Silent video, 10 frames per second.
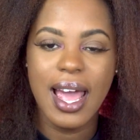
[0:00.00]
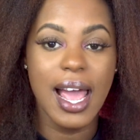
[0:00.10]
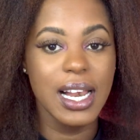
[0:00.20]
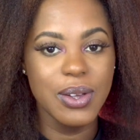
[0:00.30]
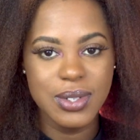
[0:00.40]

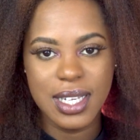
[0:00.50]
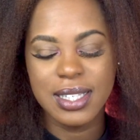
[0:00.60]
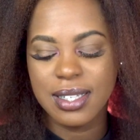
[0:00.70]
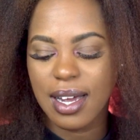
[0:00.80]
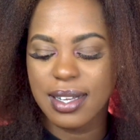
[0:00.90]
I'll use
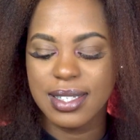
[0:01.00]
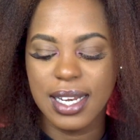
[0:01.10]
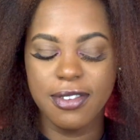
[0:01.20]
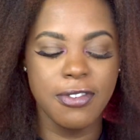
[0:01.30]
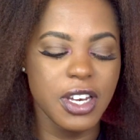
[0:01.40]
it until
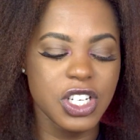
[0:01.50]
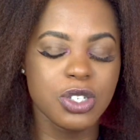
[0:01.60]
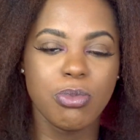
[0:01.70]
it finished,